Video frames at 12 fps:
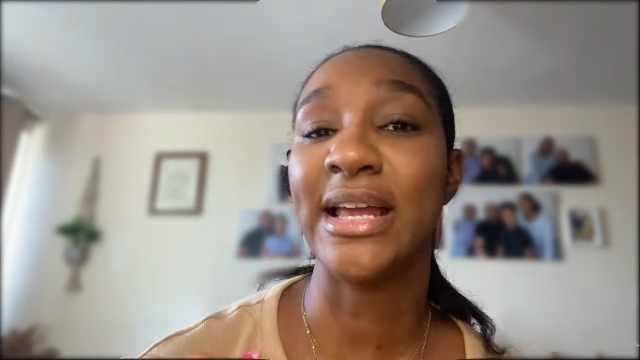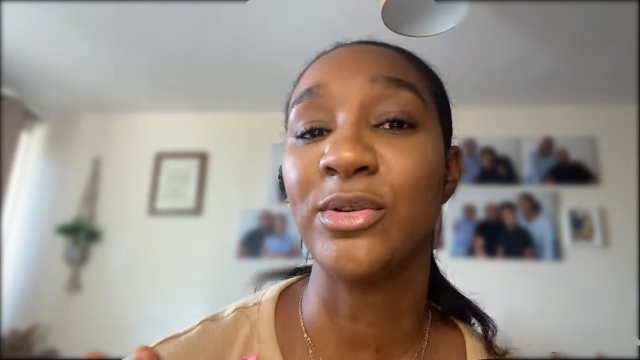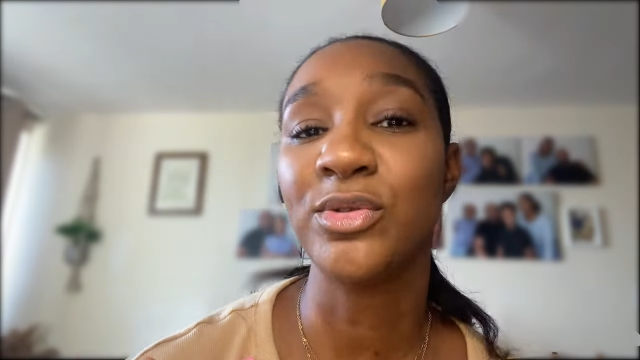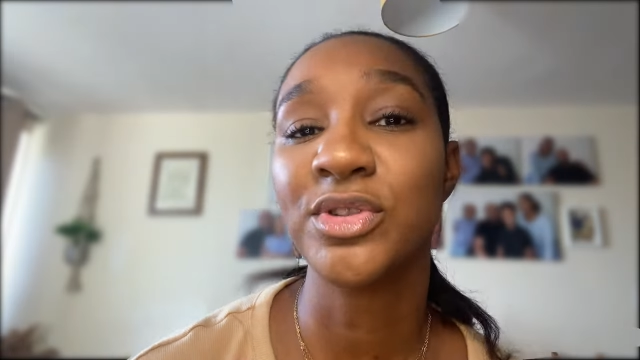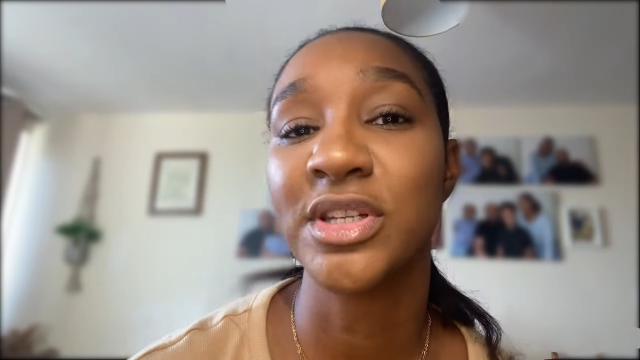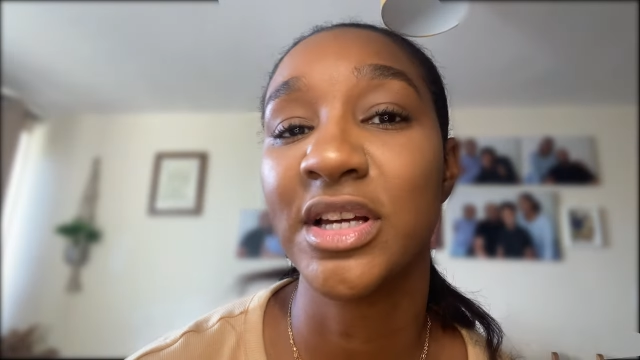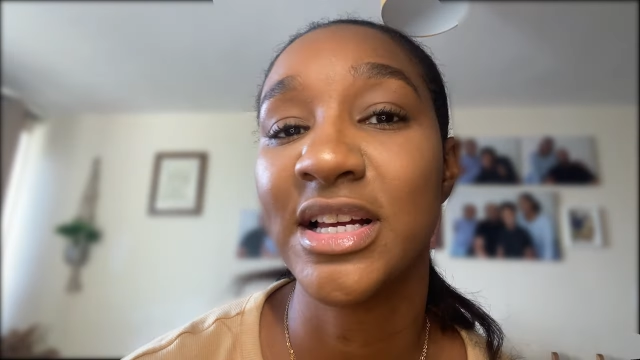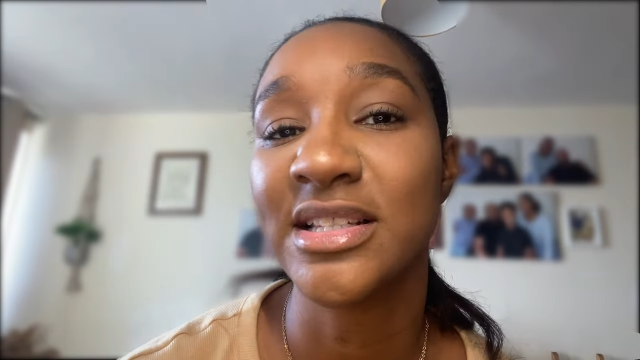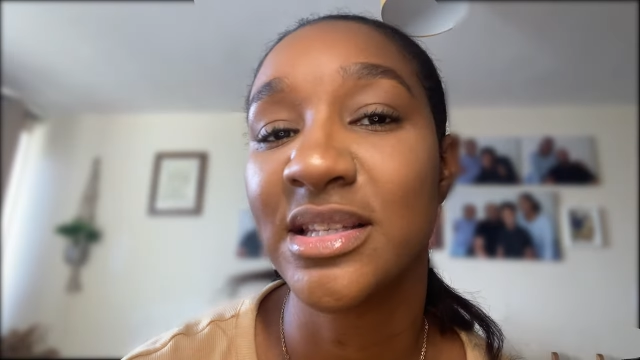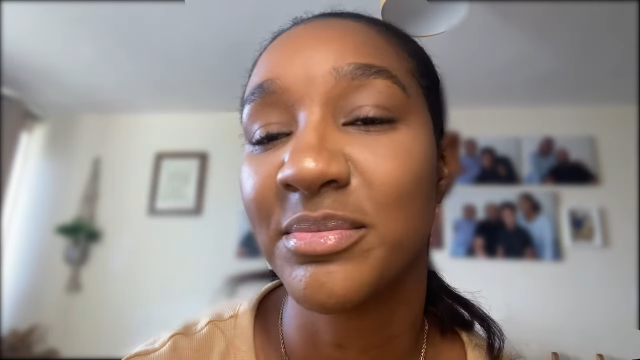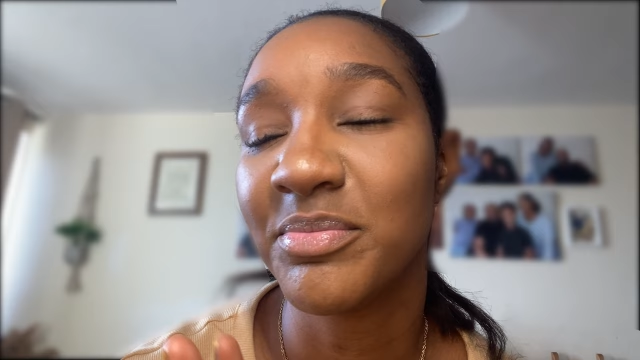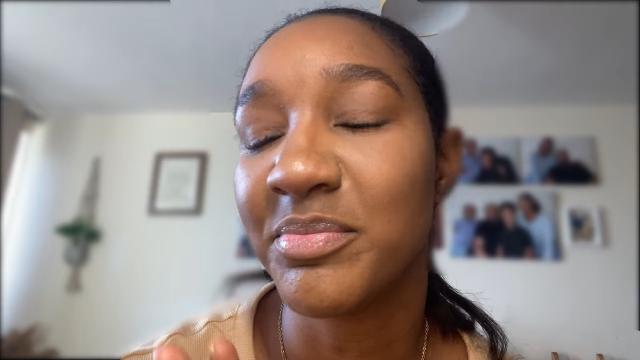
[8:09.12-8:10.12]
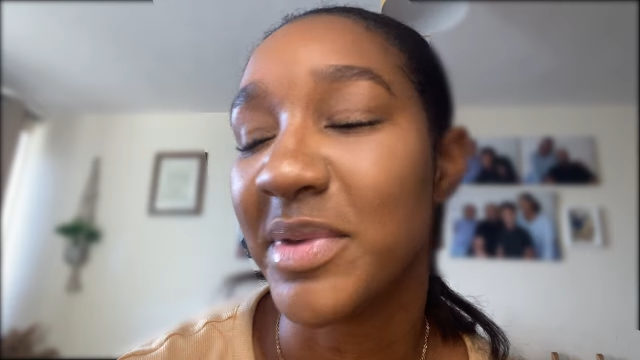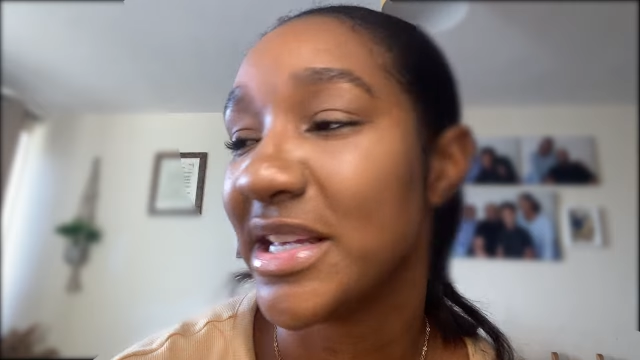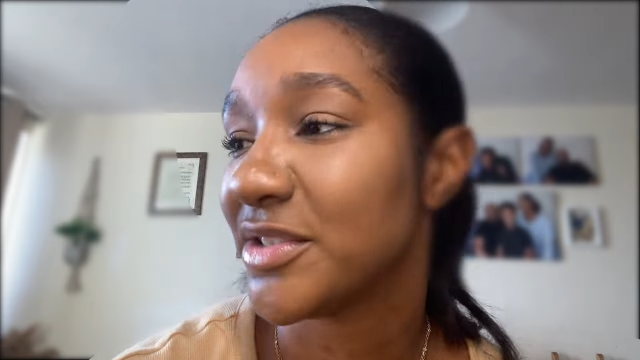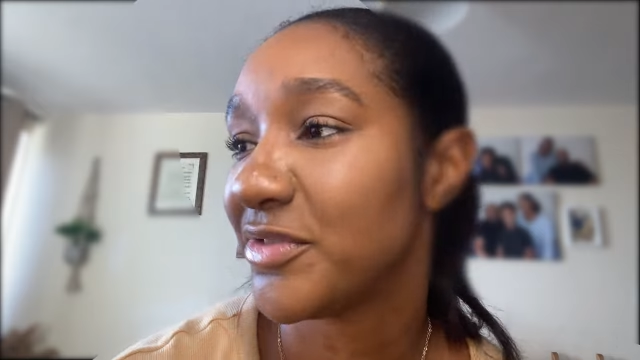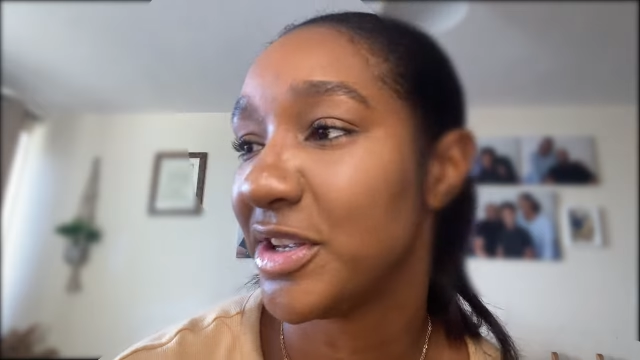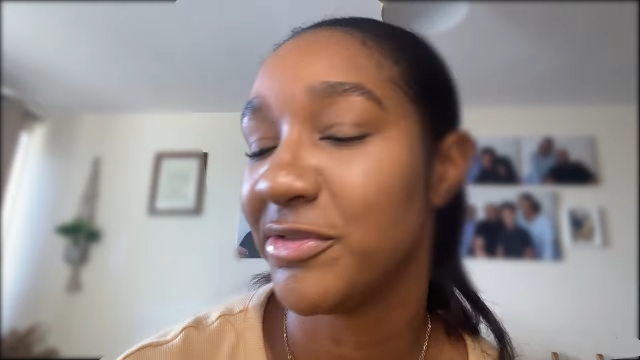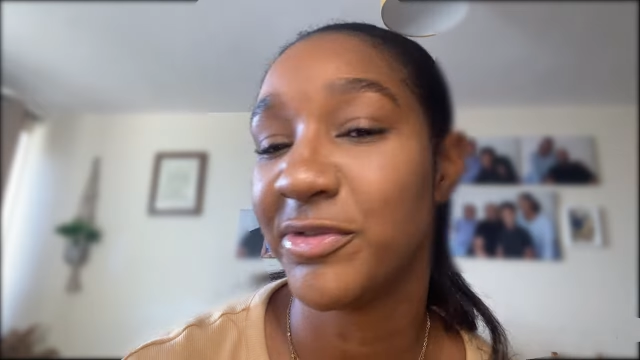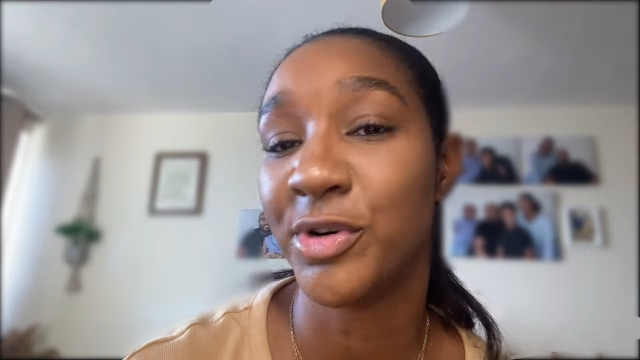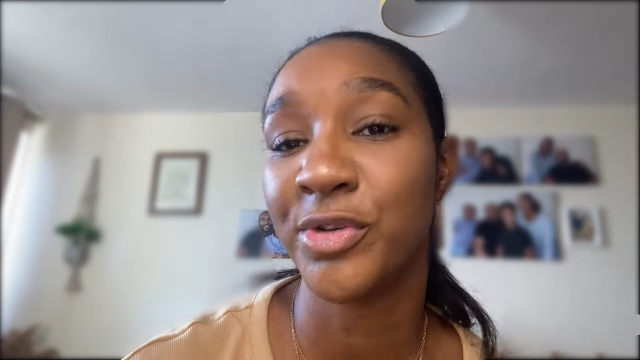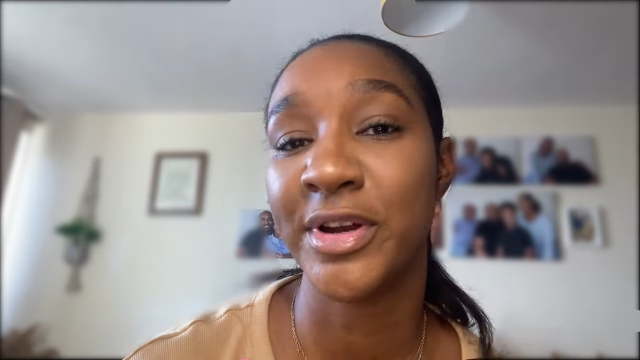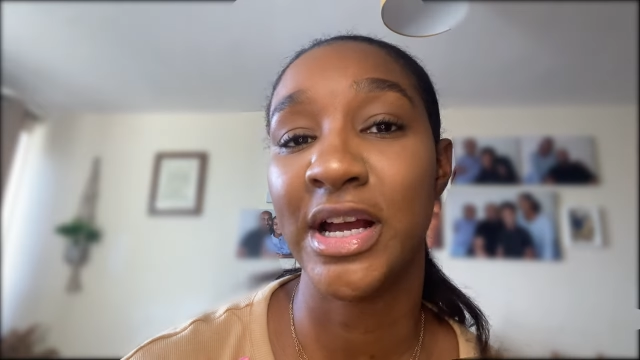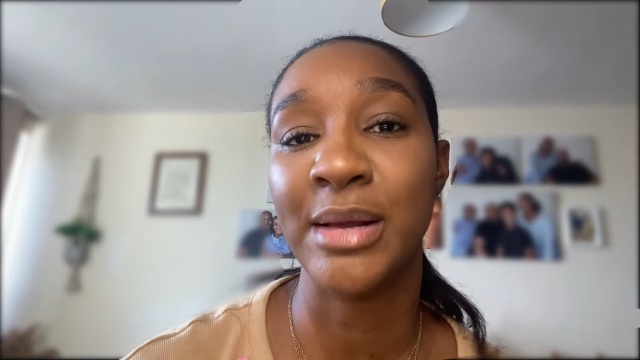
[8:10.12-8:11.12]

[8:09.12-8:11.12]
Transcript: And also guys, the best thing for it,